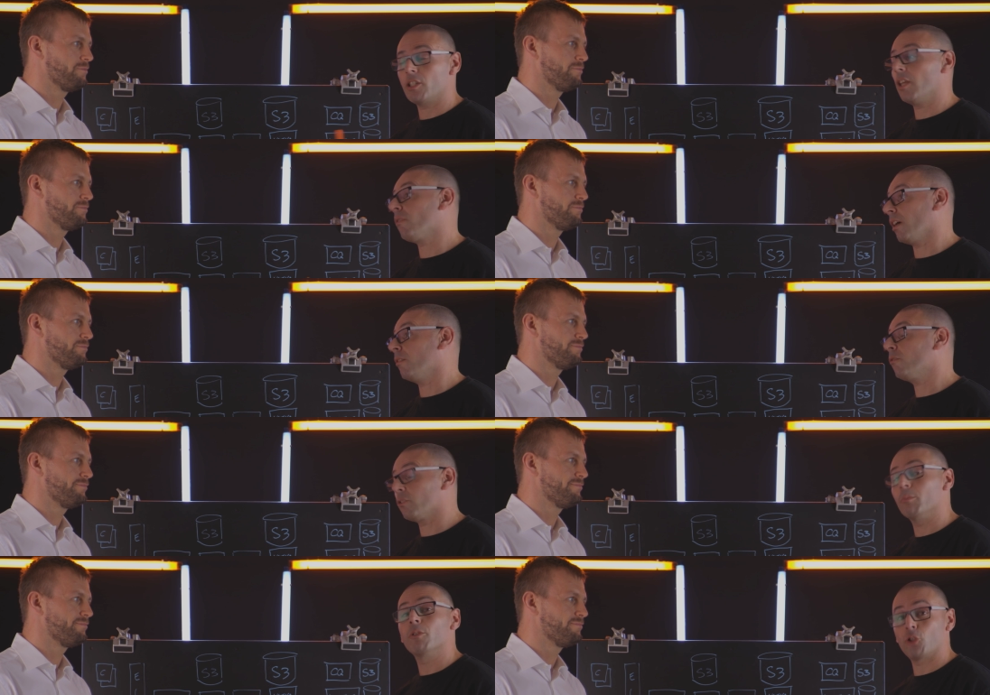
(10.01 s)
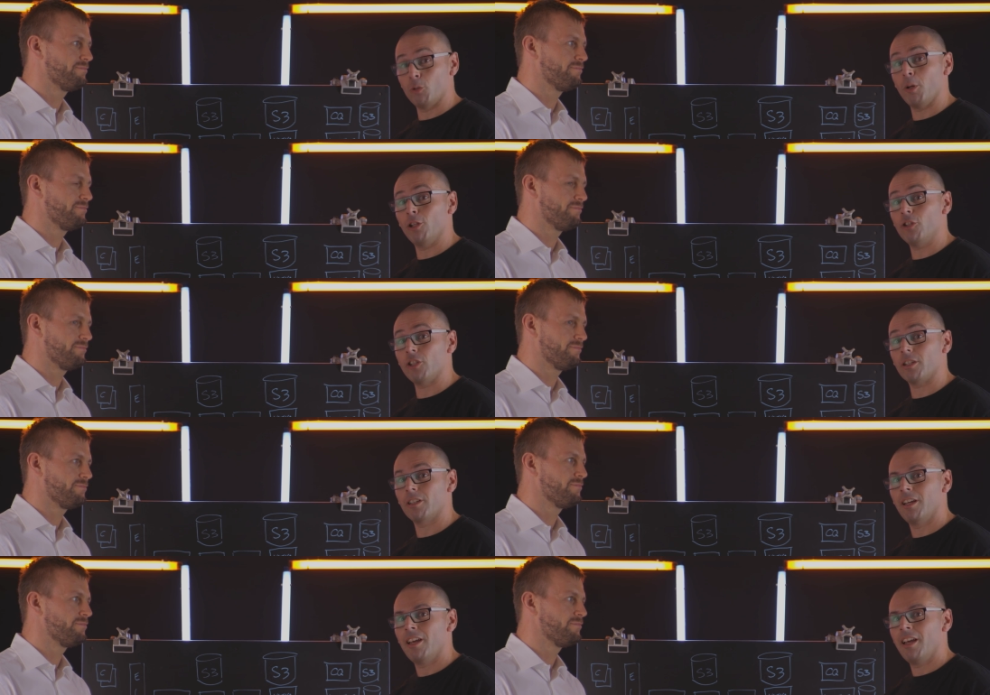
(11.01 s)
Speaker 1: Stefan from Sumo Logic.
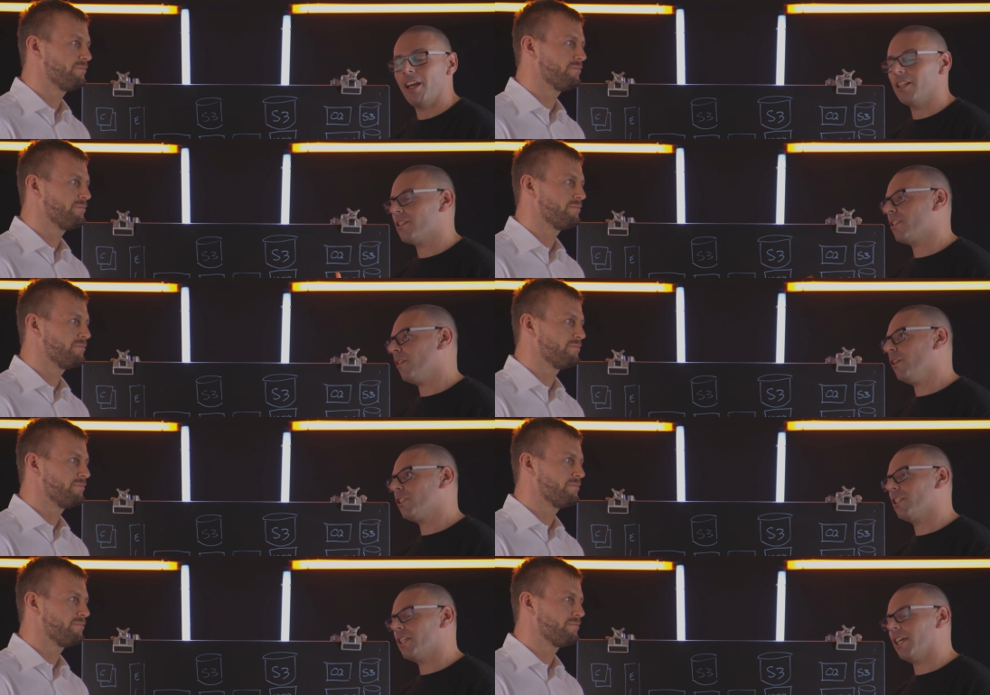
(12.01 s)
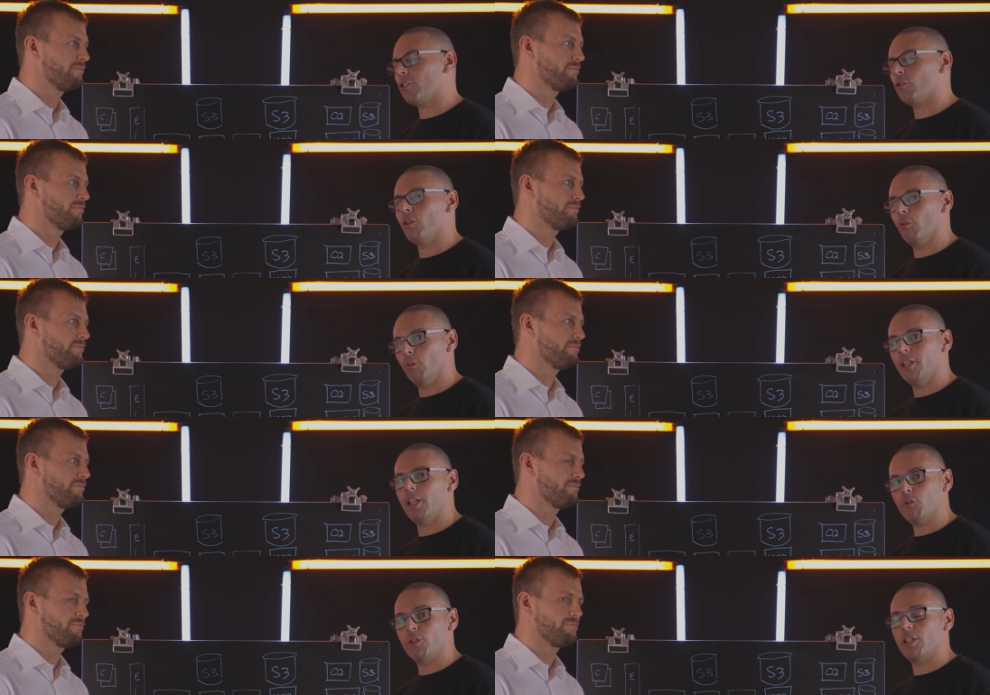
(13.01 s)
And Stefan's going to take us through a really
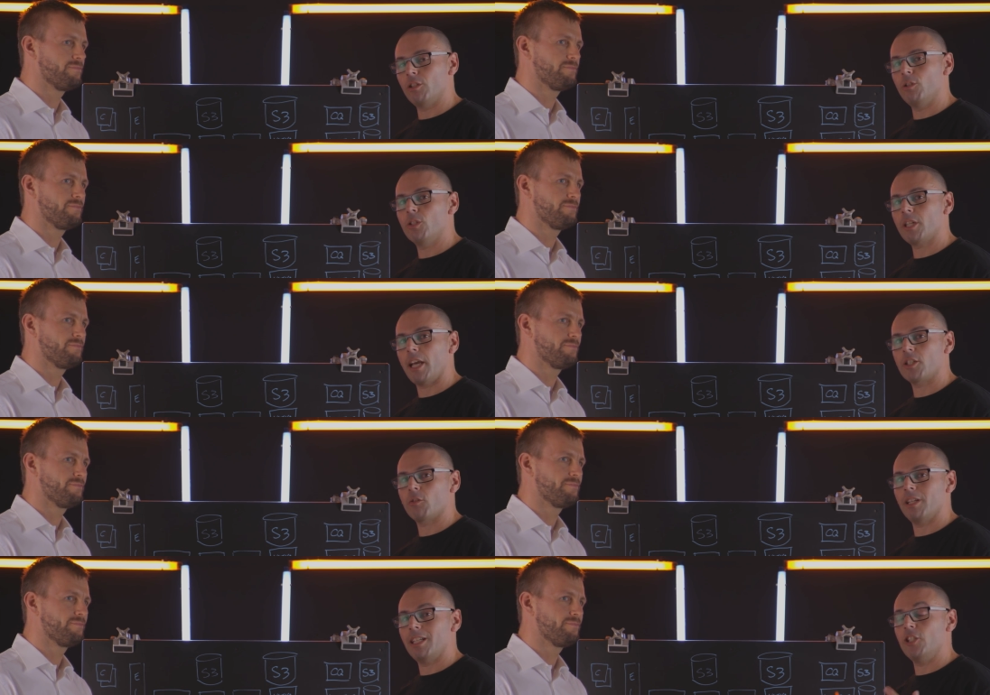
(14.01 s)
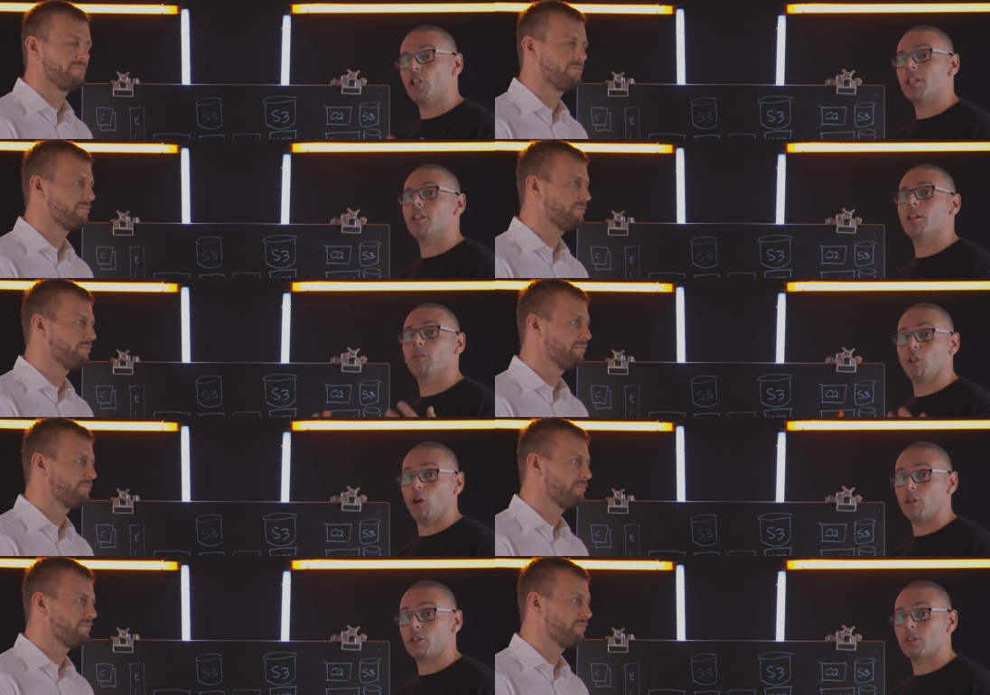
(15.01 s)
interesting use case around ingesting of
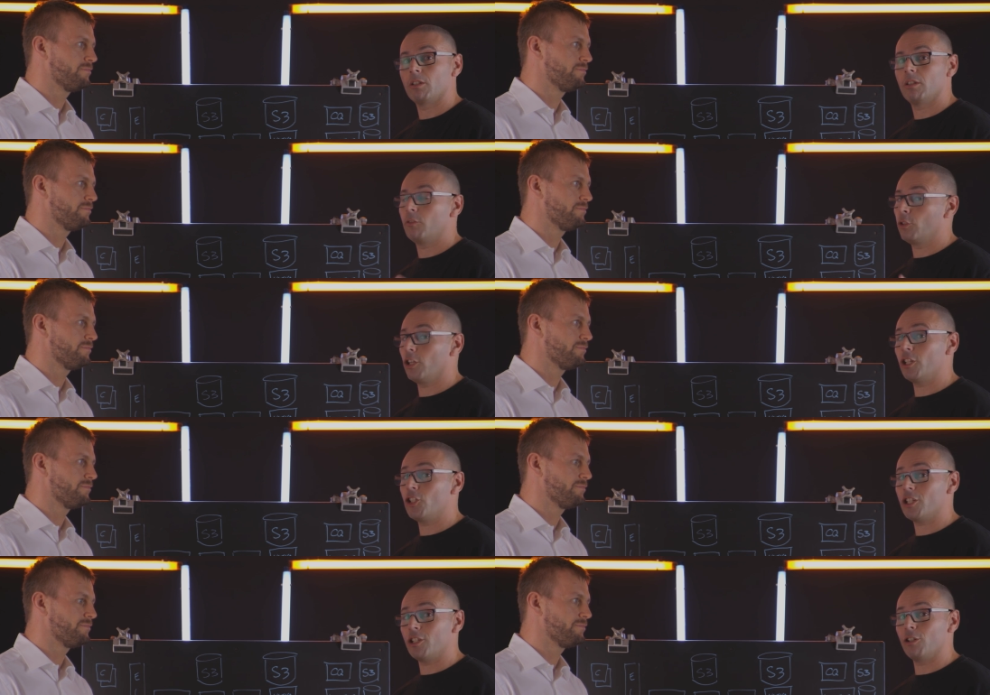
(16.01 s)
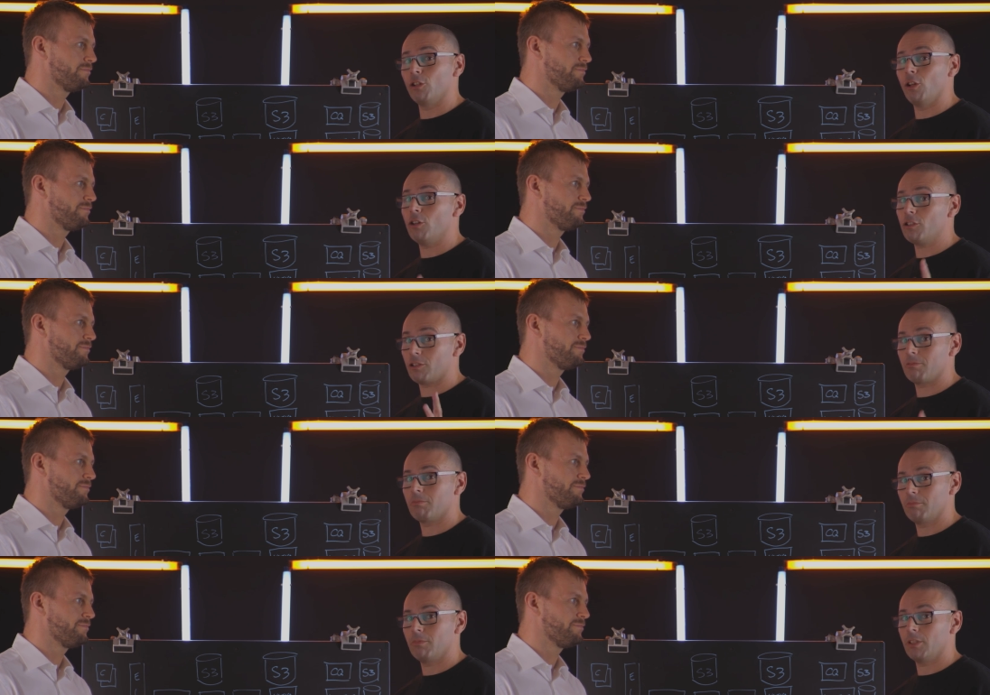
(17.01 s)
logs. If you're not ingesting your logs,
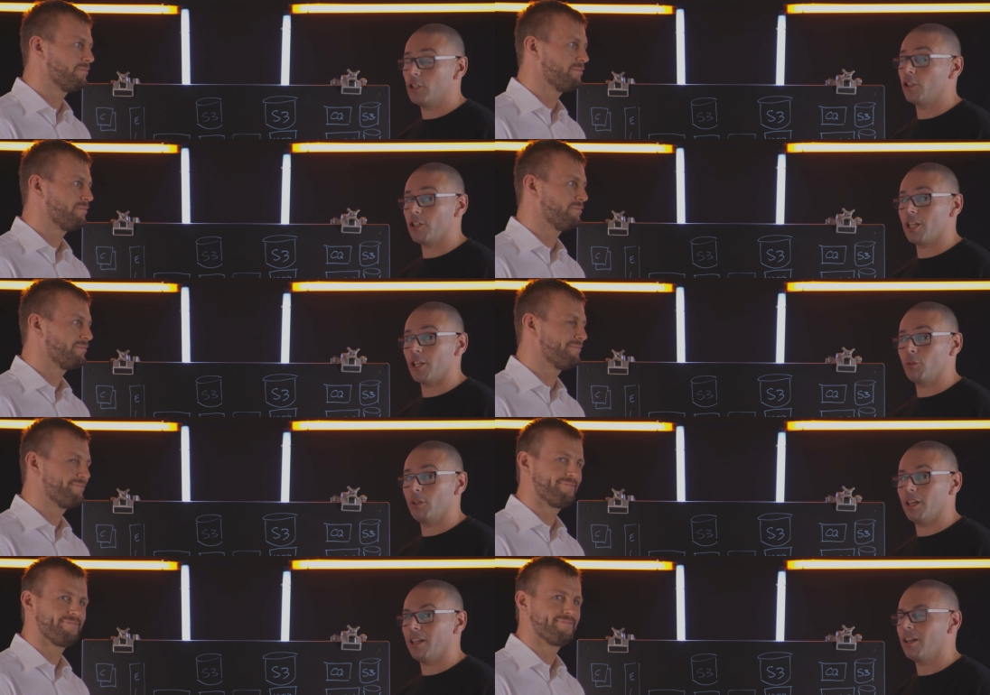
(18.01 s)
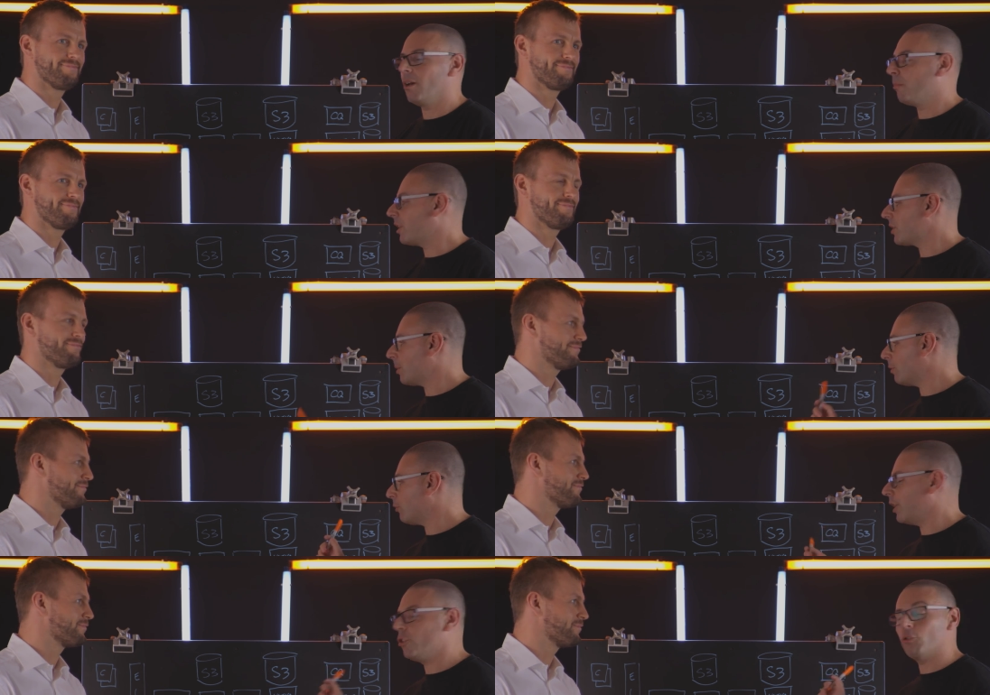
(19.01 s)
you need to go start doing that, but there's something
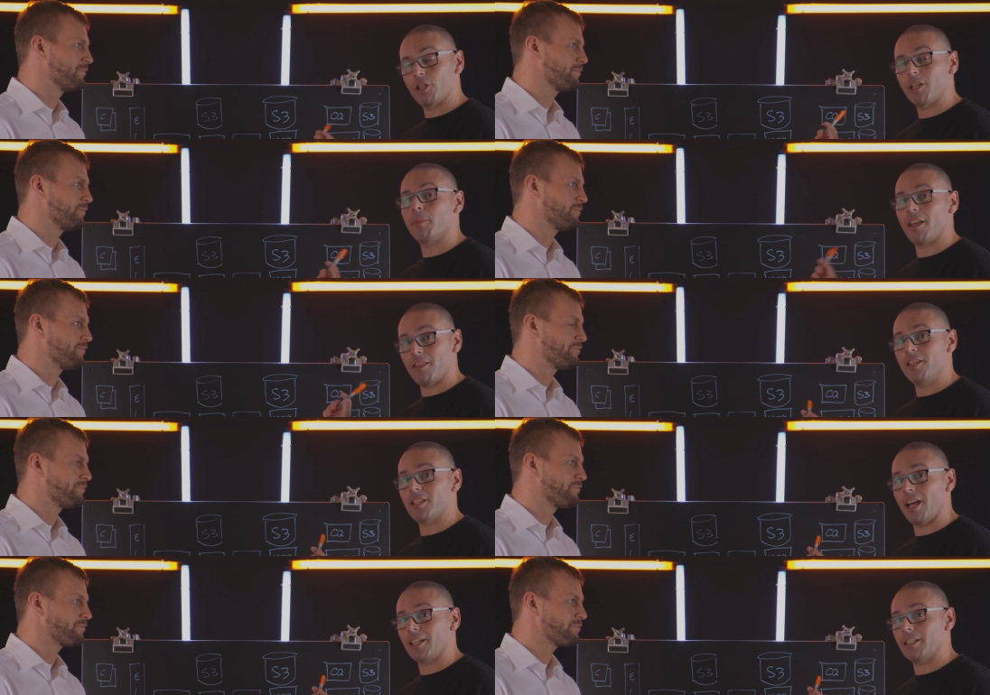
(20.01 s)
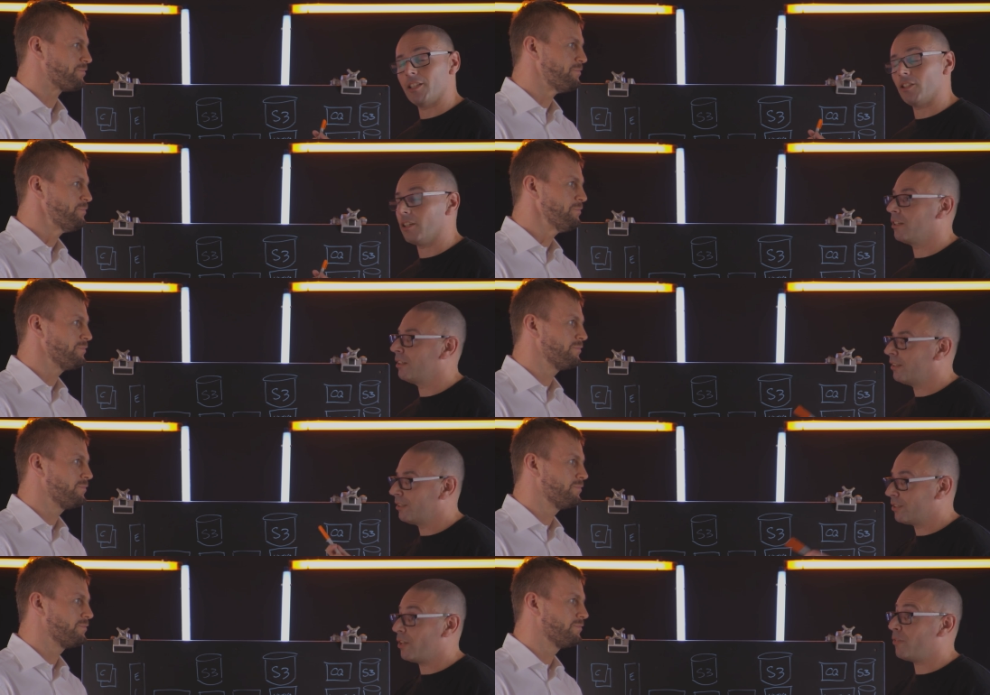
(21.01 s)
very interesting about this architecture.
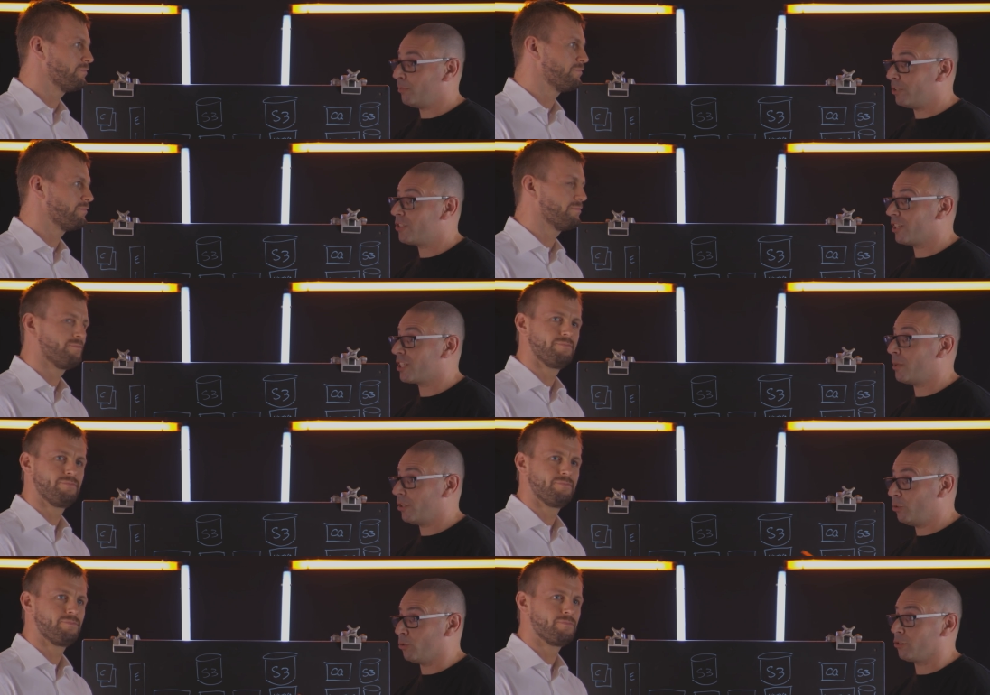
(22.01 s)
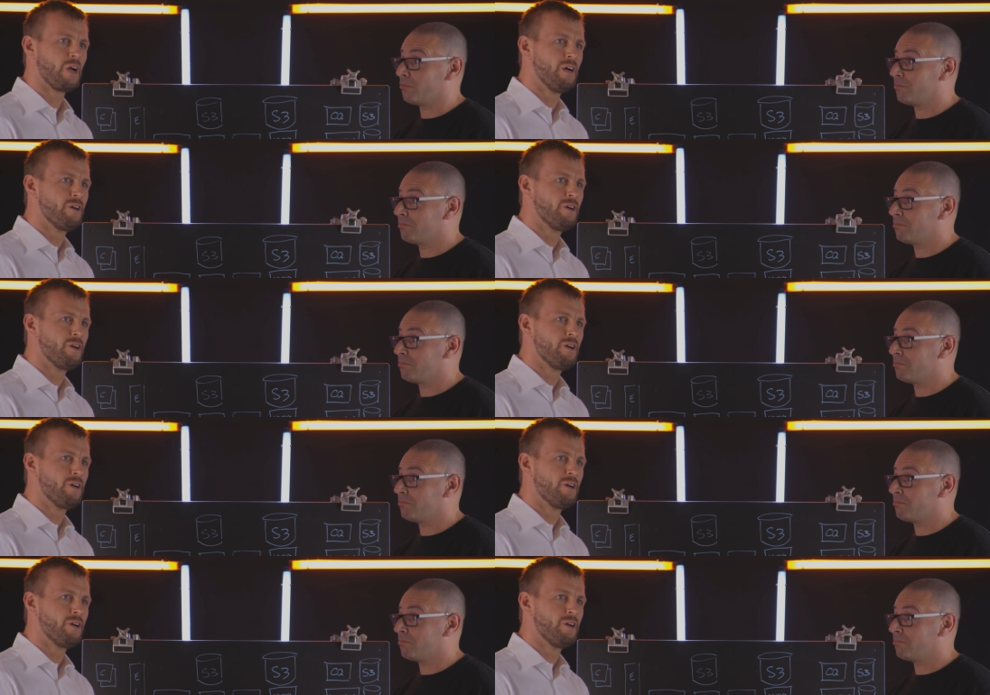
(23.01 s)
Stefan, please tell us about yours.